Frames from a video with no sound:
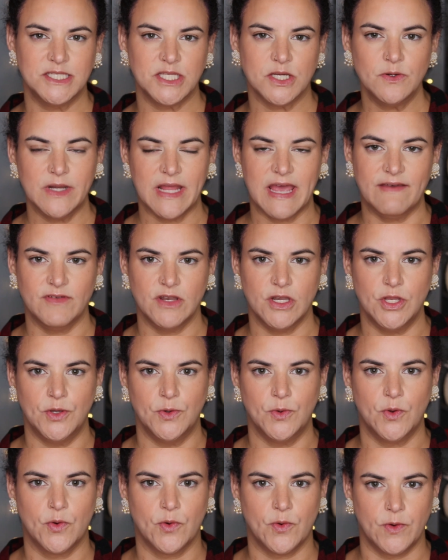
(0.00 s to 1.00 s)
I don't have a
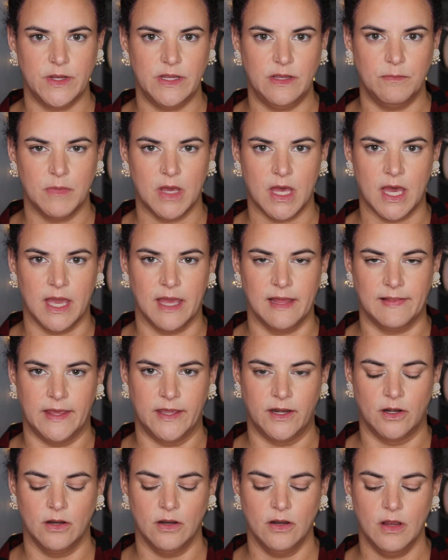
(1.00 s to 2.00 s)
new cream
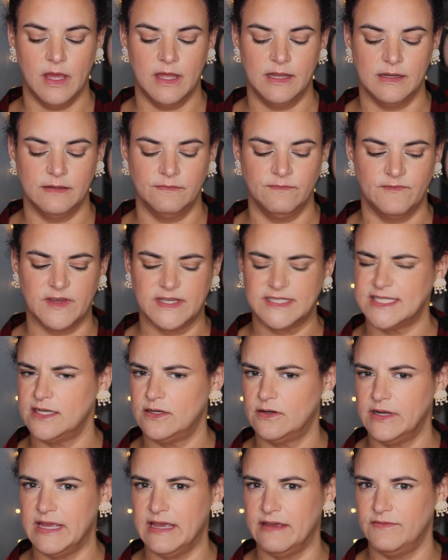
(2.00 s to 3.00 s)
highlighter, and I, in fact, I
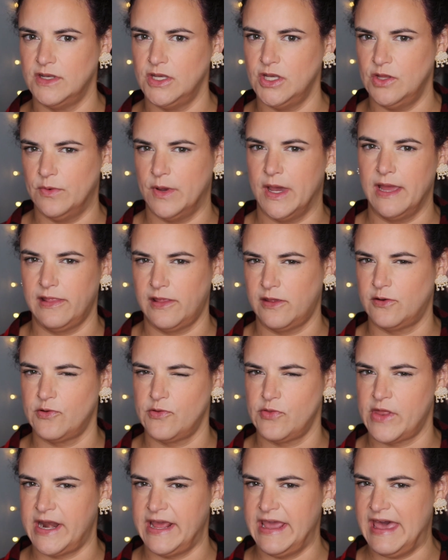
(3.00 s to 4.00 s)
don't have a new
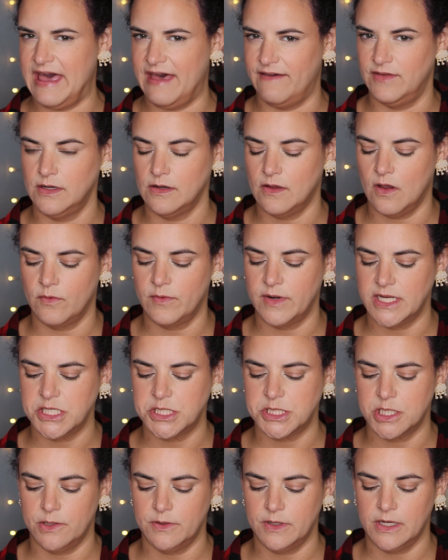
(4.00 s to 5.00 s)
highlighter that I haven't already
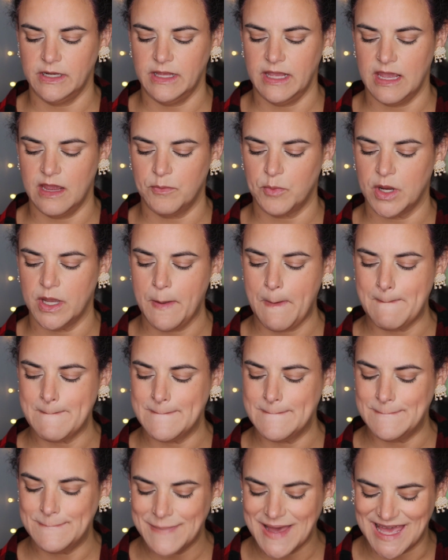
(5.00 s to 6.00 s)
shown on camera,
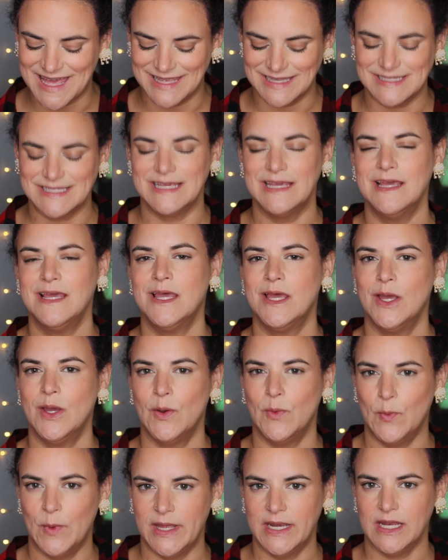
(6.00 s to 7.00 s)
but
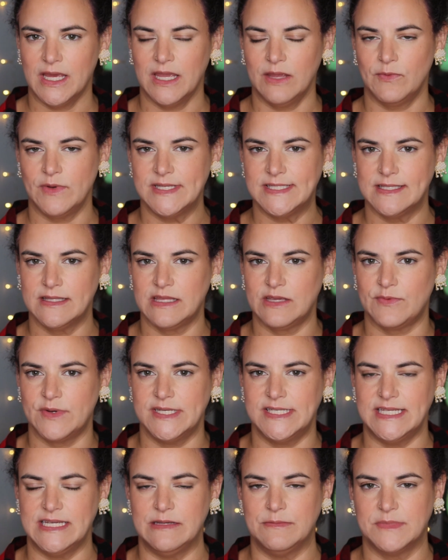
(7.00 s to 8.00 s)
when I recently
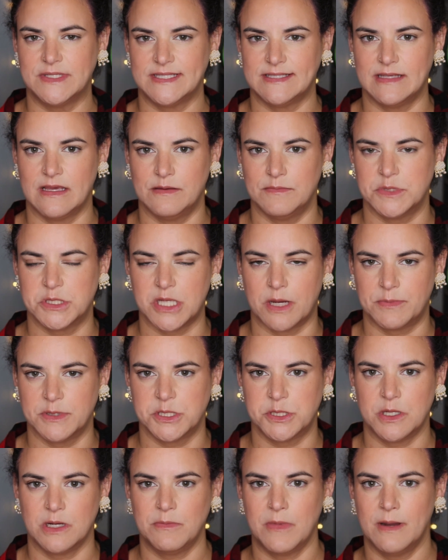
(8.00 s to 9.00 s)
redeemed some
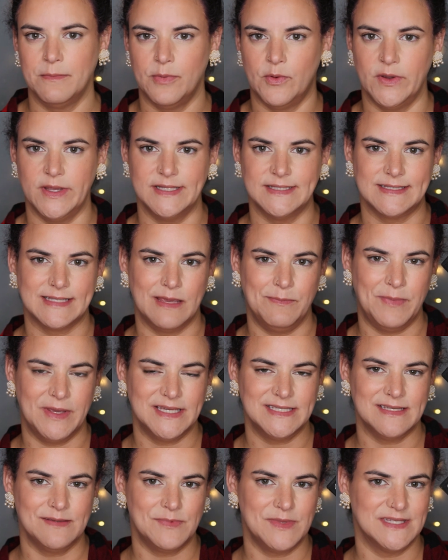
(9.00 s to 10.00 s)
Shoppers Drug Mart points, I
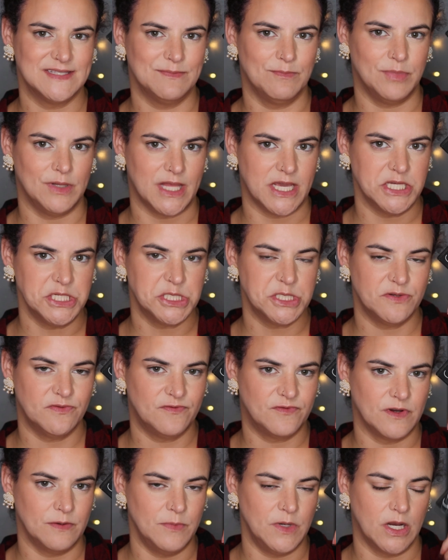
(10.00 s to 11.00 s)
picked up this blush
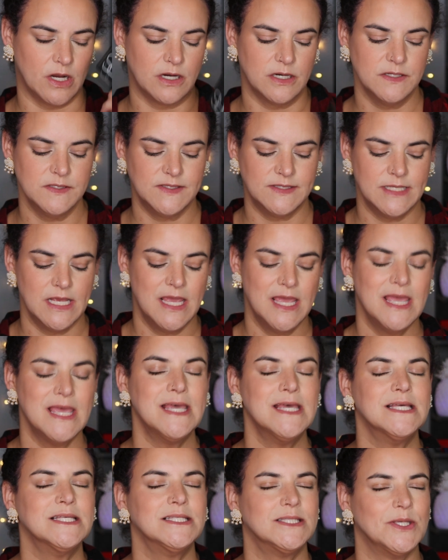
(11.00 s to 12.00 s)
from NARS.
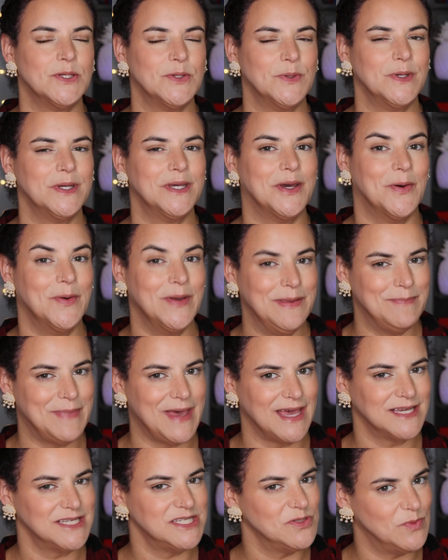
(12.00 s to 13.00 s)
So going
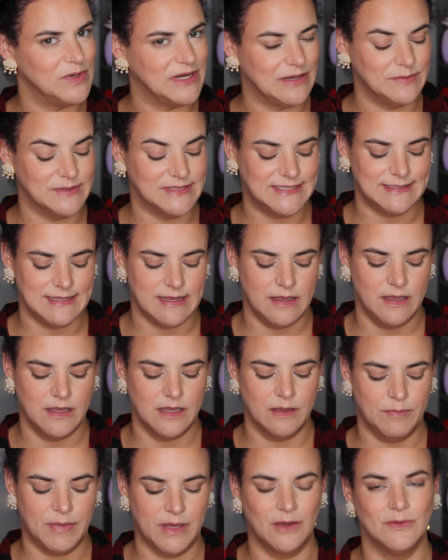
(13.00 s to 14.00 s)
back to what I was
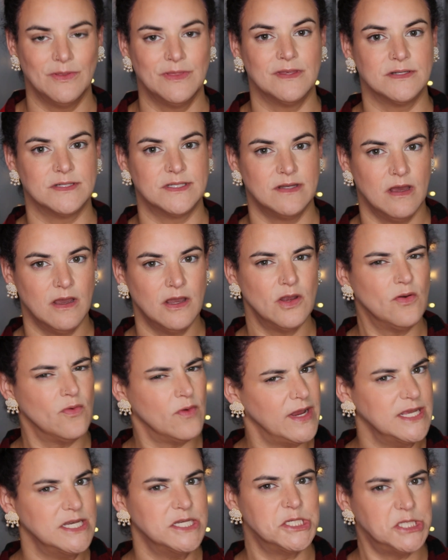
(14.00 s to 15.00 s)
saying about there's not
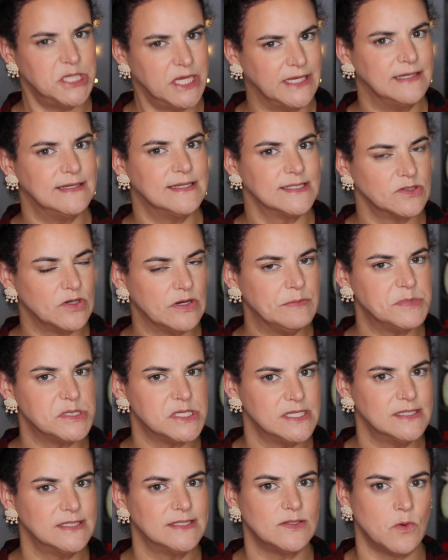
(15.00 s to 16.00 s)
great shade
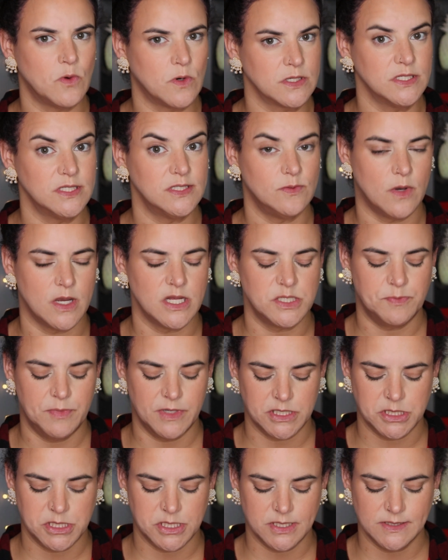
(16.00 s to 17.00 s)
descriptions or swatch
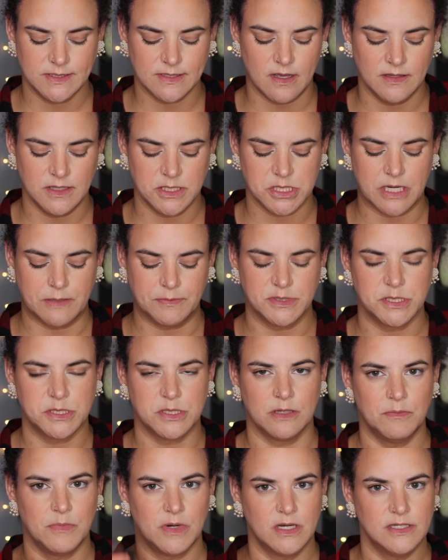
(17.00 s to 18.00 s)
pictures on the Shoppers
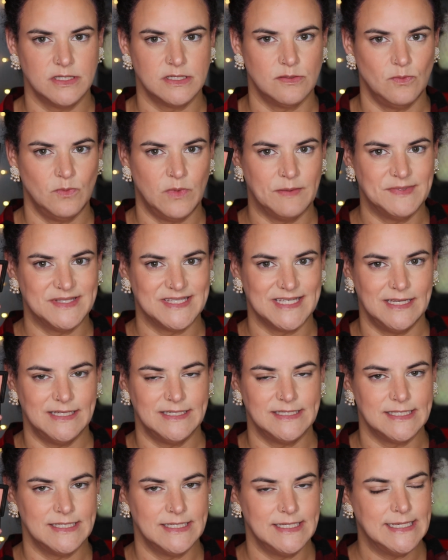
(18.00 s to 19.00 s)
Drug Mart
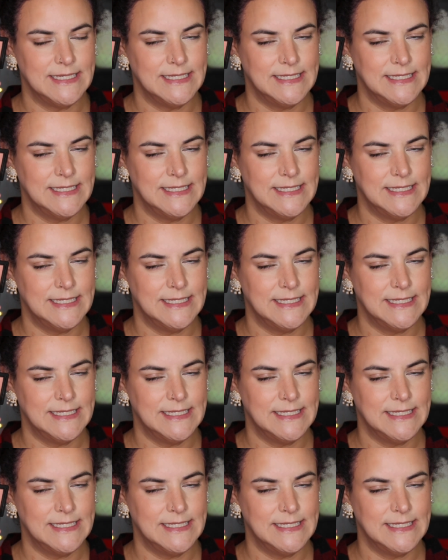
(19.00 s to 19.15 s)
website,